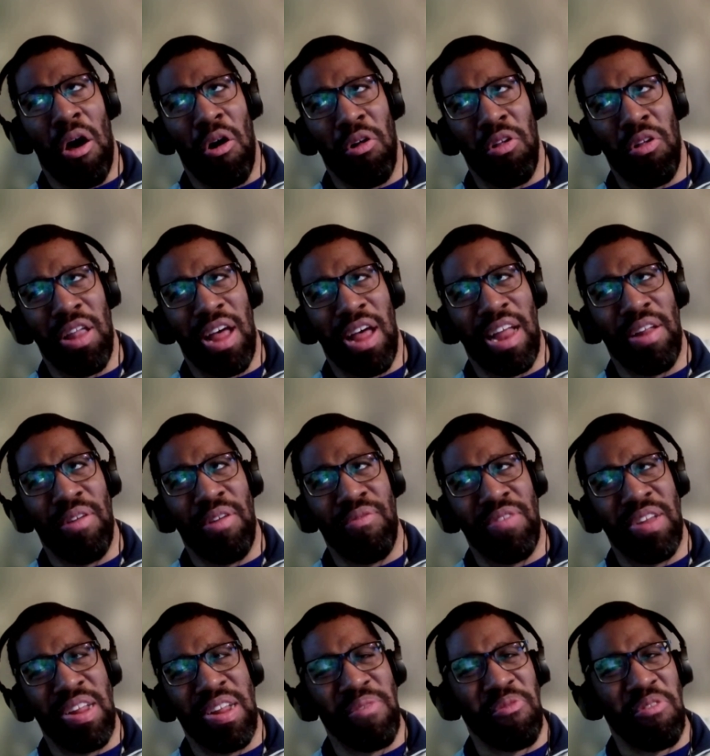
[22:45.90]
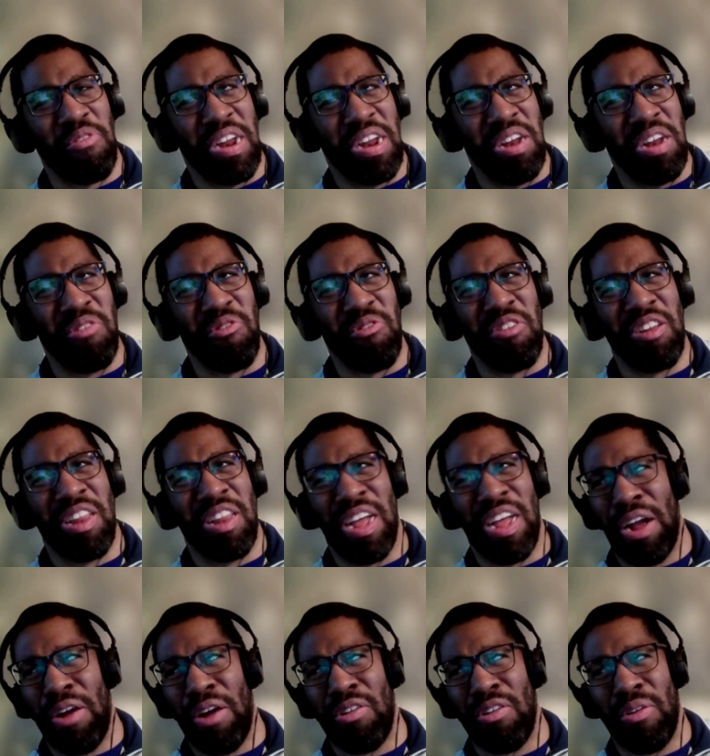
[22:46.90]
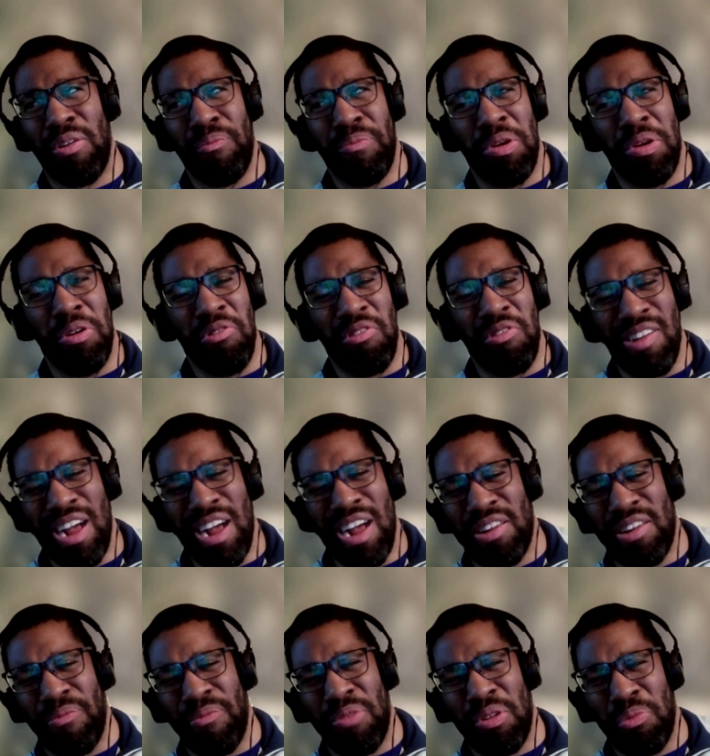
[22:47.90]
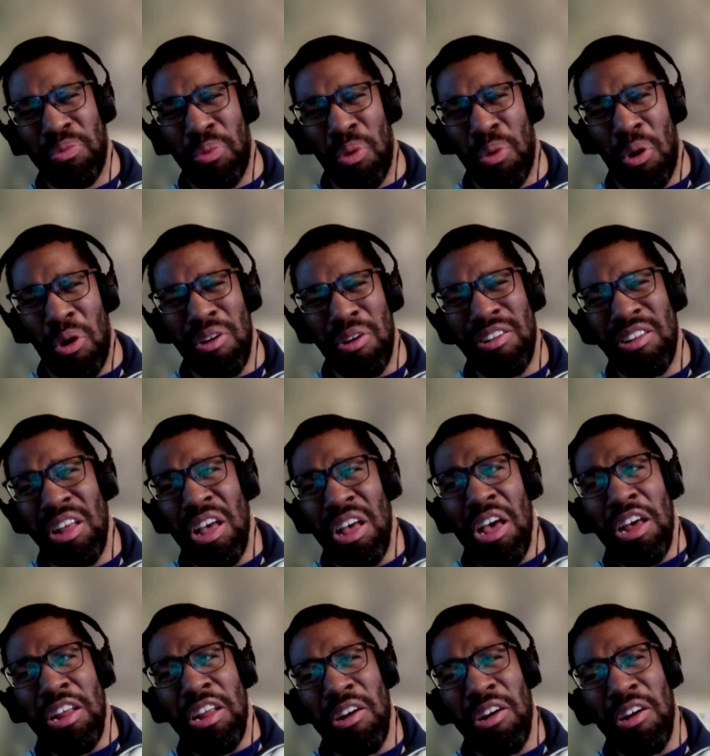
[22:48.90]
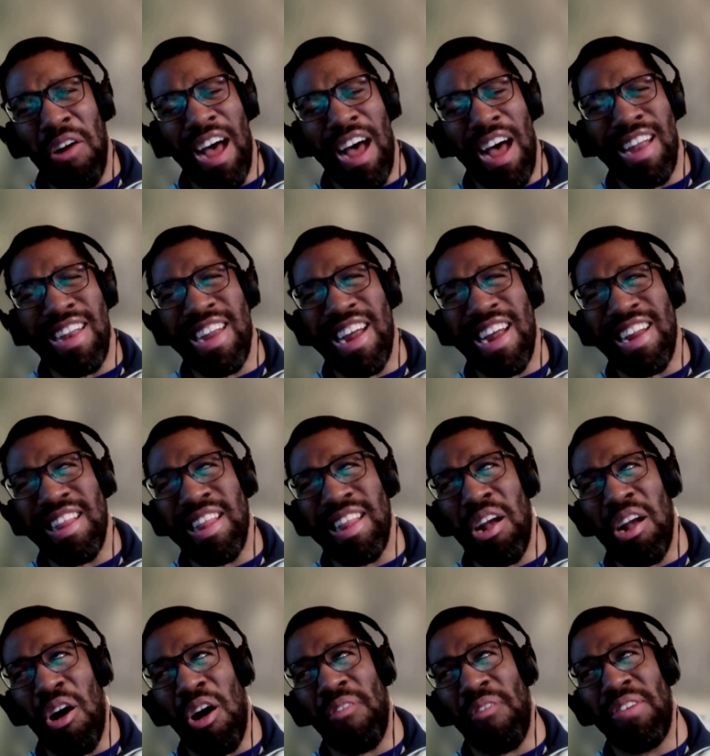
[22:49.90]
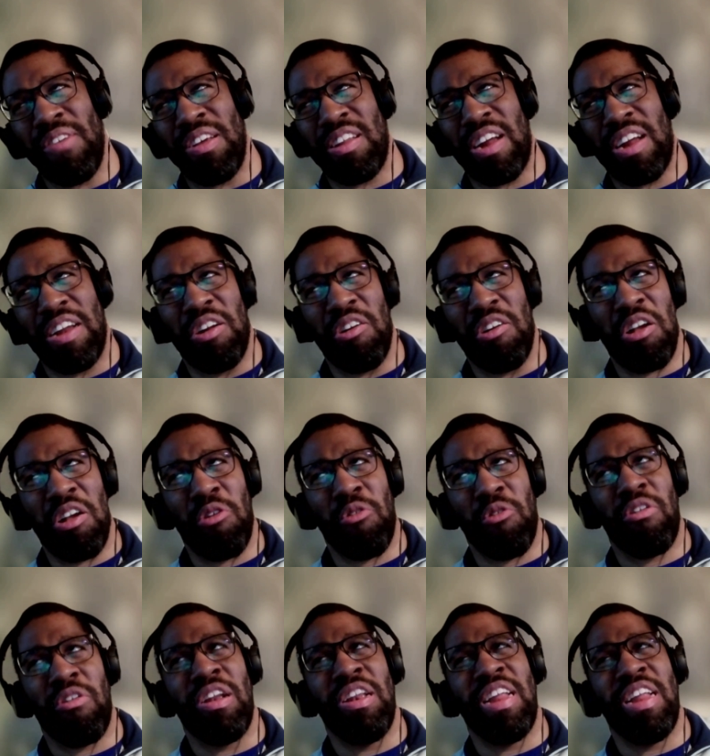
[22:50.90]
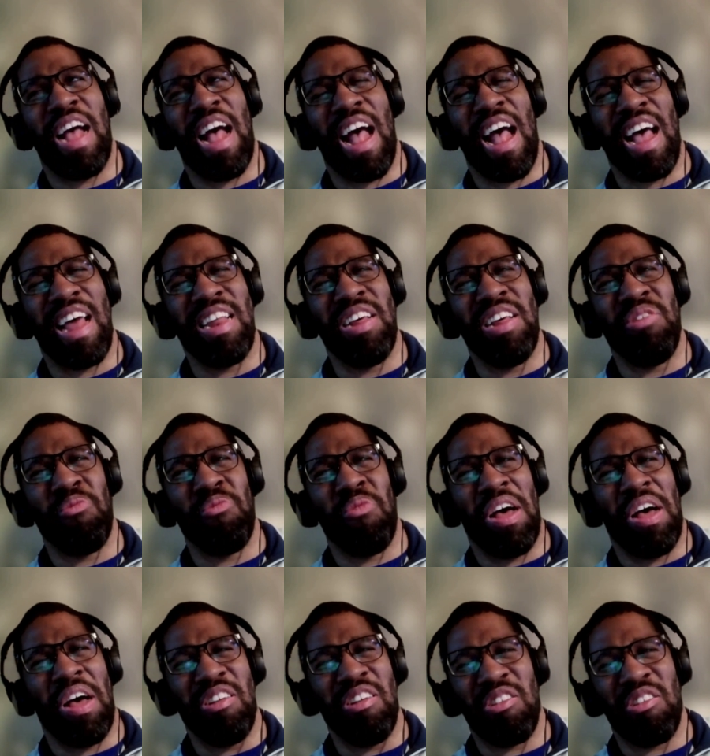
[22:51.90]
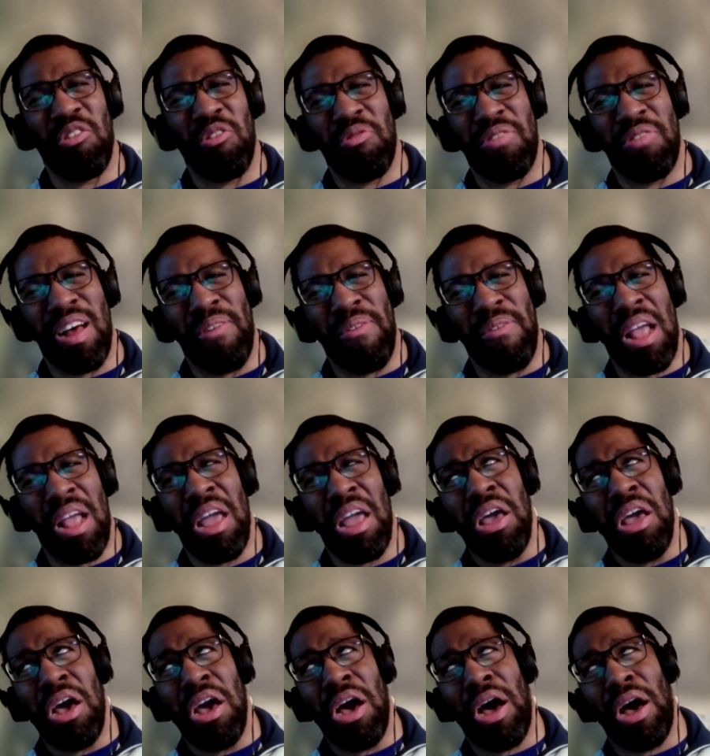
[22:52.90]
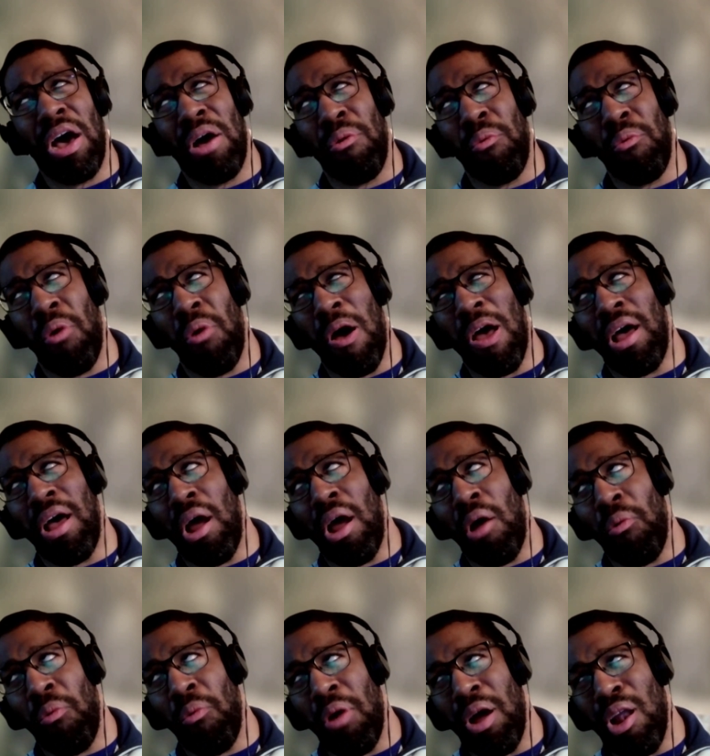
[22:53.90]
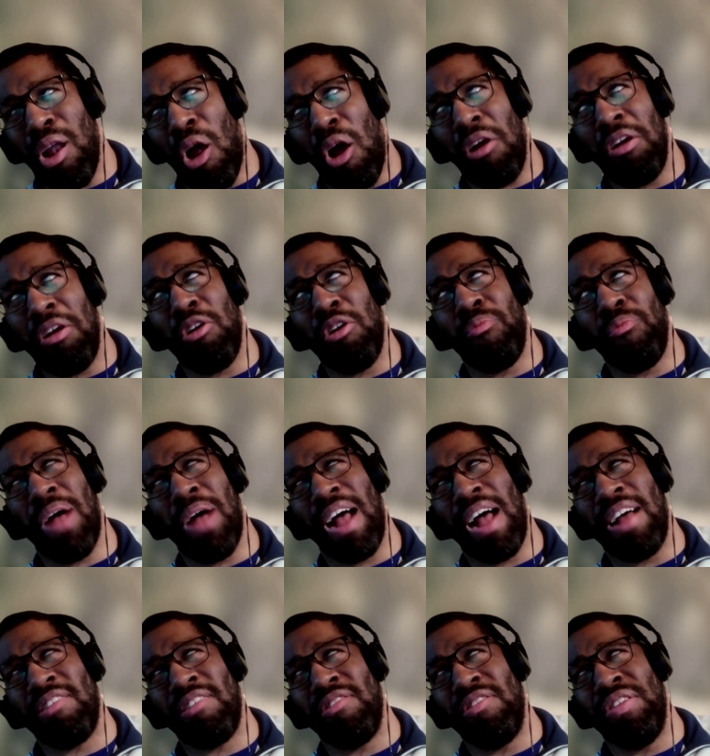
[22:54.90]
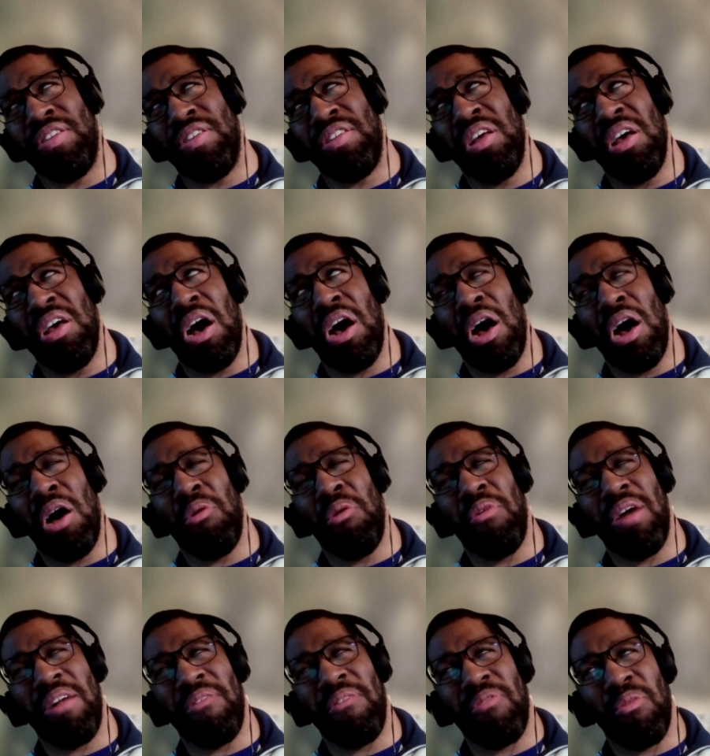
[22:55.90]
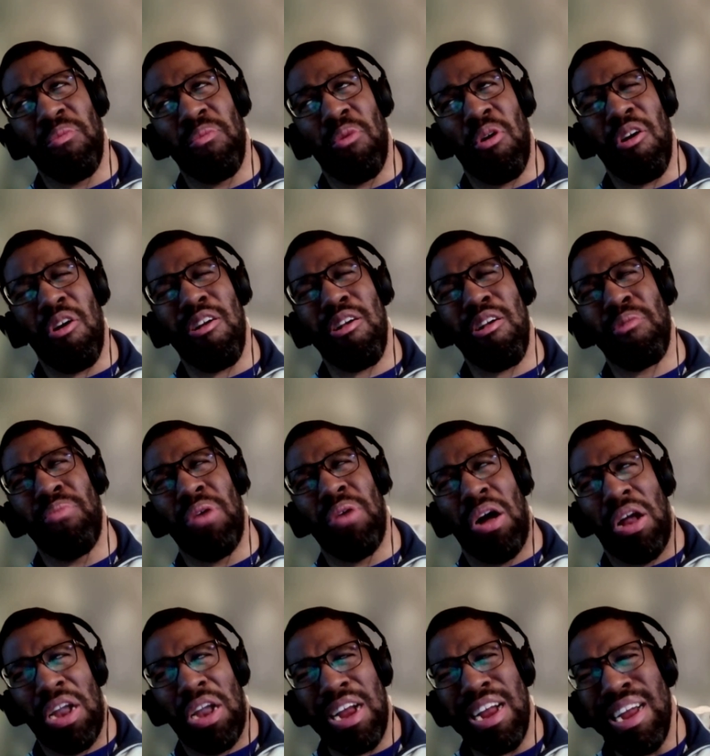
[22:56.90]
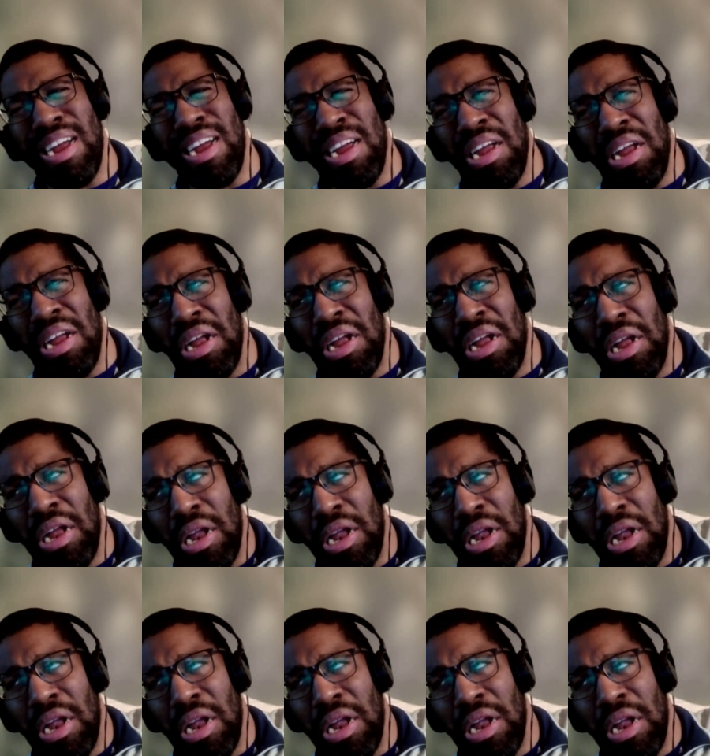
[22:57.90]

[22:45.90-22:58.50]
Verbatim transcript: a whole lot of different interests there some music, some sports. So, outside of the office, I know you're a dad as well. So, tell me, uh, what, what are your passions away from work, Bonnie?